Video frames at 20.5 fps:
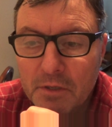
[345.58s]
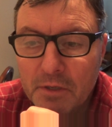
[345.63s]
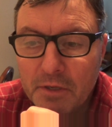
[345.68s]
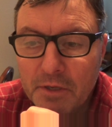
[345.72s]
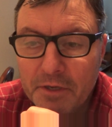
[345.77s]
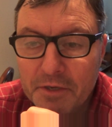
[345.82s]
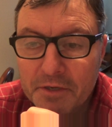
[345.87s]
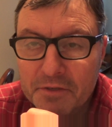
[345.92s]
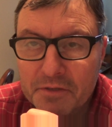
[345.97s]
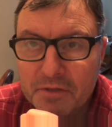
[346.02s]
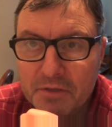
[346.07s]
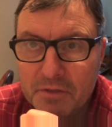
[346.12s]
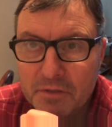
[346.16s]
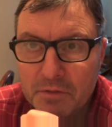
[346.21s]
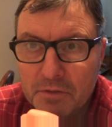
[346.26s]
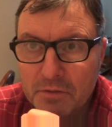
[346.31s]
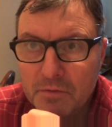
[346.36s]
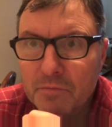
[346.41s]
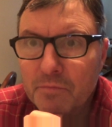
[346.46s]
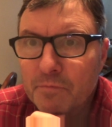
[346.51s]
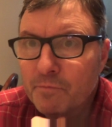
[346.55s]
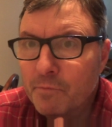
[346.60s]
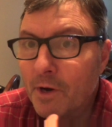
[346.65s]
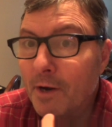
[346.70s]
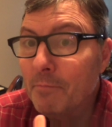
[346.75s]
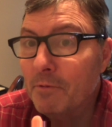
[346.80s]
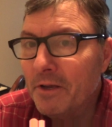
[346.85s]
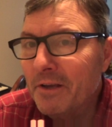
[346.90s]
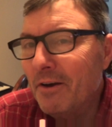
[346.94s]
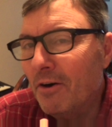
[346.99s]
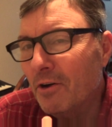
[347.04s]
It
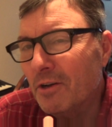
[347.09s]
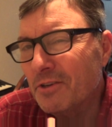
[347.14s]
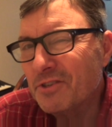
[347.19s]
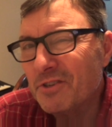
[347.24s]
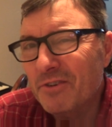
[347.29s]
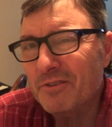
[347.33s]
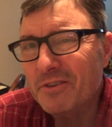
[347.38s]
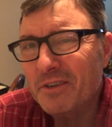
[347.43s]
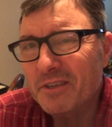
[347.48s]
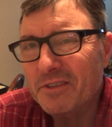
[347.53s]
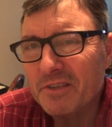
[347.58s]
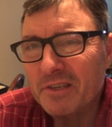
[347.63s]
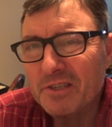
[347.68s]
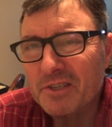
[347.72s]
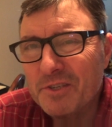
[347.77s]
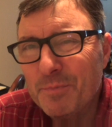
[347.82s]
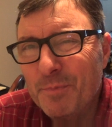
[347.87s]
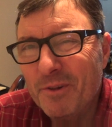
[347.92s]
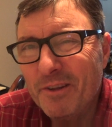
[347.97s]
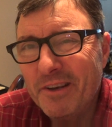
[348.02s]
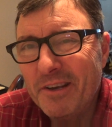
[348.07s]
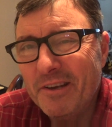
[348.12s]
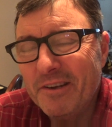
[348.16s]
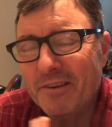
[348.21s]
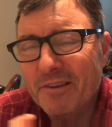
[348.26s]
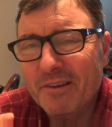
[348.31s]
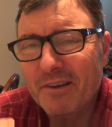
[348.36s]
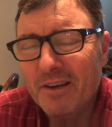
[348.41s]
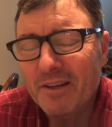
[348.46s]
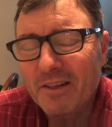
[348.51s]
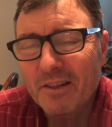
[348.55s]
probably also does
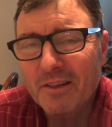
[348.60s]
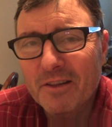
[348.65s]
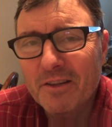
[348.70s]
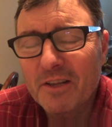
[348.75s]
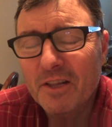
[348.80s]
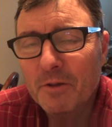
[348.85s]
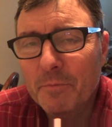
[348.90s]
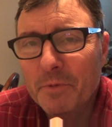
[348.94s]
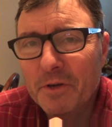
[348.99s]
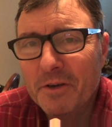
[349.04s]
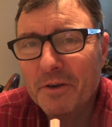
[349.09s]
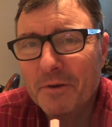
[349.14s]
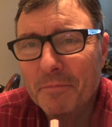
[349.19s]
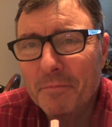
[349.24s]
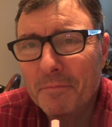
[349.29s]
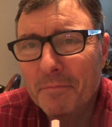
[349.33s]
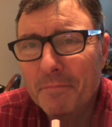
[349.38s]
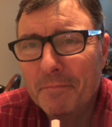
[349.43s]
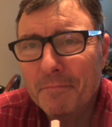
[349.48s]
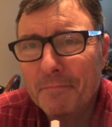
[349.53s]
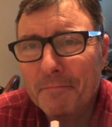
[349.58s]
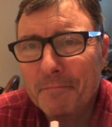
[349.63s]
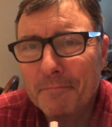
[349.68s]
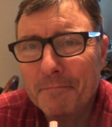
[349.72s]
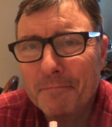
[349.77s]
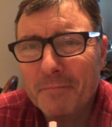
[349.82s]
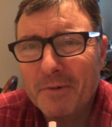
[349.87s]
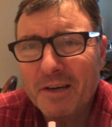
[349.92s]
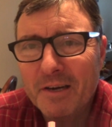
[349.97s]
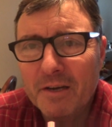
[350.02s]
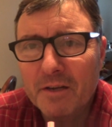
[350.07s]
explain a little bit
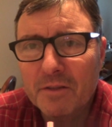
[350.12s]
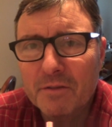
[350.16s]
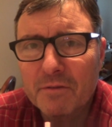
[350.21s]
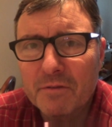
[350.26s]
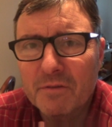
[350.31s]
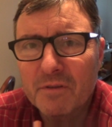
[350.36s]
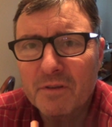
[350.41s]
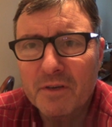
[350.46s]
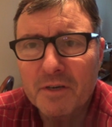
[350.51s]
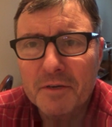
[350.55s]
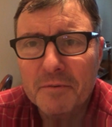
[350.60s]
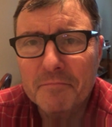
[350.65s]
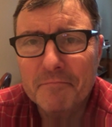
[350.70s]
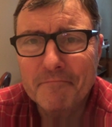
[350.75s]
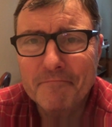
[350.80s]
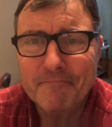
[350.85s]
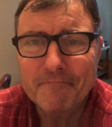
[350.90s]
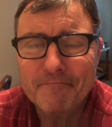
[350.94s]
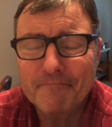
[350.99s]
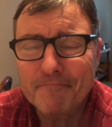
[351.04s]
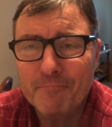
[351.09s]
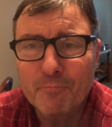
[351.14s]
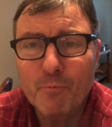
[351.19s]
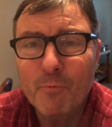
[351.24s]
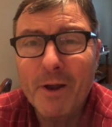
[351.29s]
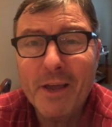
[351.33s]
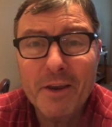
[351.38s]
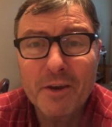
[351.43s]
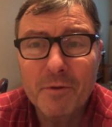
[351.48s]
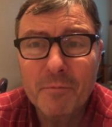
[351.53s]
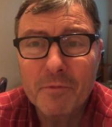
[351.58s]
my
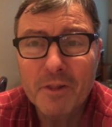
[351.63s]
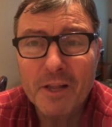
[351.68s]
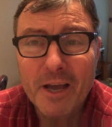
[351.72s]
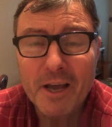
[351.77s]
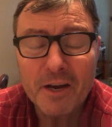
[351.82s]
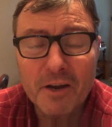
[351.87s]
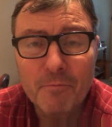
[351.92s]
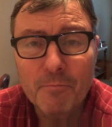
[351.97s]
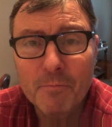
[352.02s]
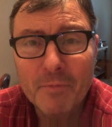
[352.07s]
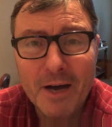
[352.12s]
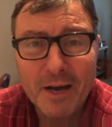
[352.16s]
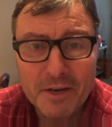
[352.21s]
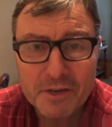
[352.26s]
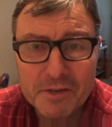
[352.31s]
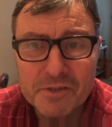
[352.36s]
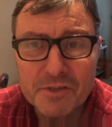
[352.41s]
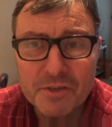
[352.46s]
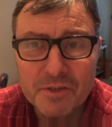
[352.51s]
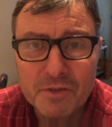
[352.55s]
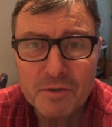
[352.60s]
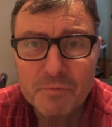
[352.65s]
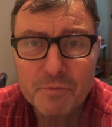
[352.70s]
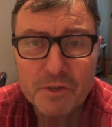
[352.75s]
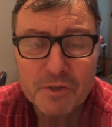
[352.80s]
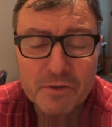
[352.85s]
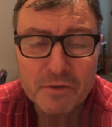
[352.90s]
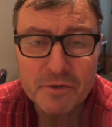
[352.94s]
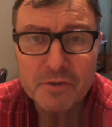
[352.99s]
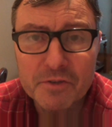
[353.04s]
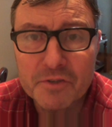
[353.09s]
random lack of modesty,
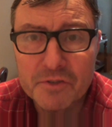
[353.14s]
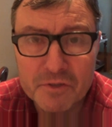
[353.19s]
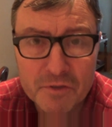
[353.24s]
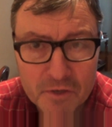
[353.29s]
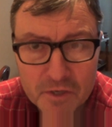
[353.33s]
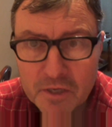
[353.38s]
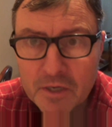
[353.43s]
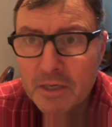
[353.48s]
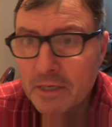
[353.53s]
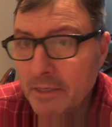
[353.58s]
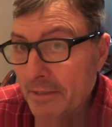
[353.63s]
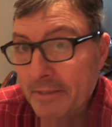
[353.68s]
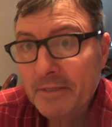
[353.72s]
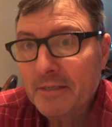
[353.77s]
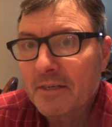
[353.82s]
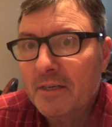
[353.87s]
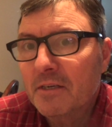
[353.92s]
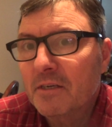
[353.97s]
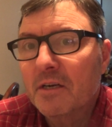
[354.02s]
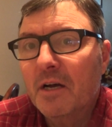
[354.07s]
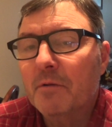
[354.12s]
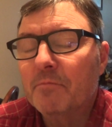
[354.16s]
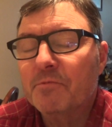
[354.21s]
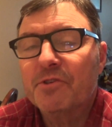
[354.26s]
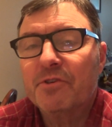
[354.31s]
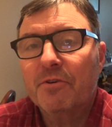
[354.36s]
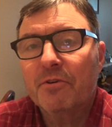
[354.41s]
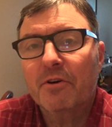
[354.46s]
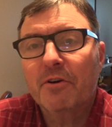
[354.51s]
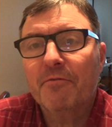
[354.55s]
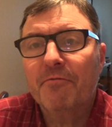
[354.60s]
because I'm
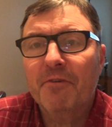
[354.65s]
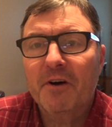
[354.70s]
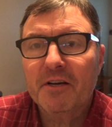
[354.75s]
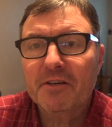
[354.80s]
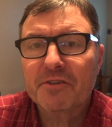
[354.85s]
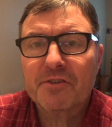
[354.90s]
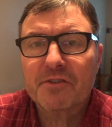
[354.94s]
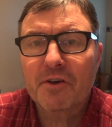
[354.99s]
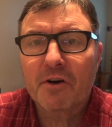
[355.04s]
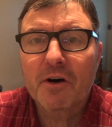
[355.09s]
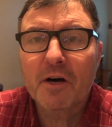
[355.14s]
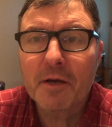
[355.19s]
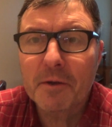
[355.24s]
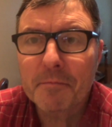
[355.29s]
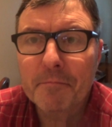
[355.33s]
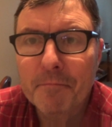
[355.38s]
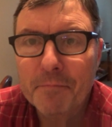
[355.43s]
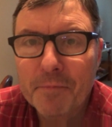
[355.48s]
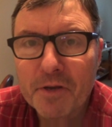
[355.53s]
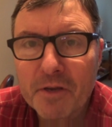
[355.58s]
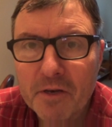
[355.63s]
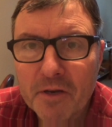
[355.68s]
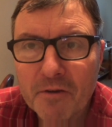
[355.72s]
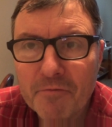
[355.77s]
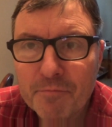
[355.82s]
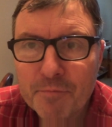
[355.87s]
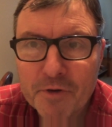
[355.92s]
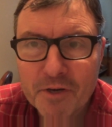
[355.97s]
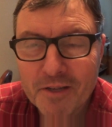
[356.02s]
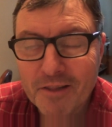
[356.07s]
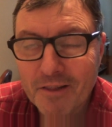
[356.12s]
sure if I saw a big
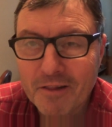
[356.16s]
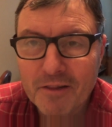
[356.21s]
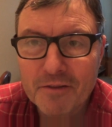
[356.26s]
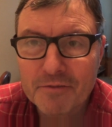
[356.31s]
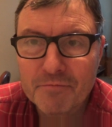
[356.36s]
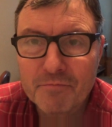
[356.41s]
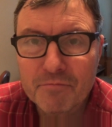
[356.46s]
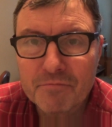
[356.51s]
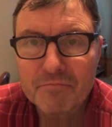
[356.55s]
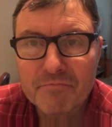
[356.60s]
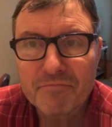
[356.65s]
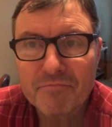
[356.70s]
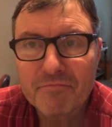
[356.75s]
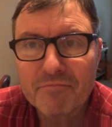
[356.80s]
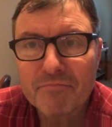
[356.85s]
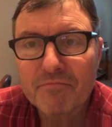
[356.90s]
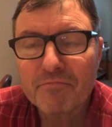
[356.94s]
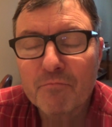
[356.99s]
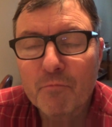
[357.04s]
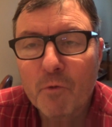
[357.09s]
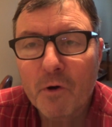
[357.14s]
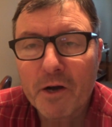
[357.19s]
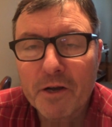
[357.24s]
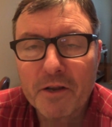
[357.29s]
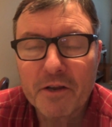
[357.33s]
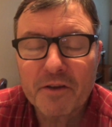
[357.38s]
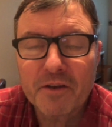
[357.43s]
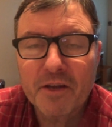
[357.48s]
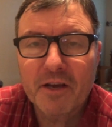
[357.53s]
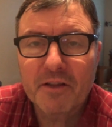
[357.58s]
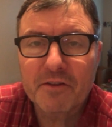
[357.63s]
enough puddle
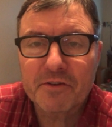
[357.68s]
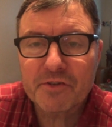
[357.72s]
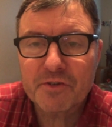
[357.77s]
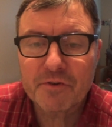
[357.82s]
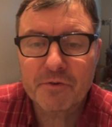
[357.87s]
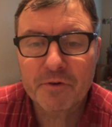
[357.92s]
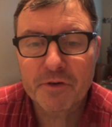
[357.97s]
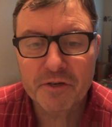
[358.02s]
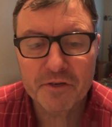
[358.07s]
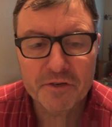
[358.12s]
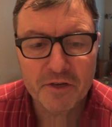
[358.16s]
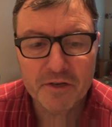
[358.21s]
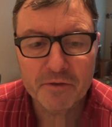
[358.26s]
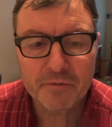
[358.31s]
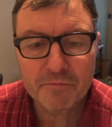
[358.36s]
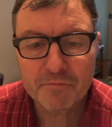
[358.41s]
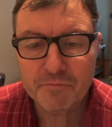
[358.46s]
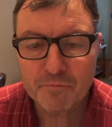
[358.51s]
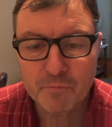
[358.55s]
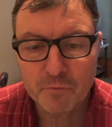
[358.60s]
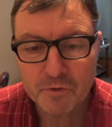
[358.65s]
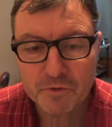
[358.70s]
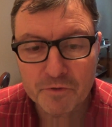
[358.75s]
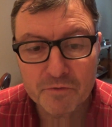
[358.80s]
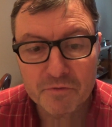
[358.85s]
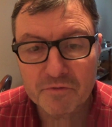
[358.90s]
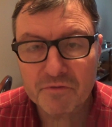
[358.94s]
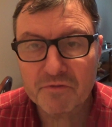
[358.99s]
walking down the street, I would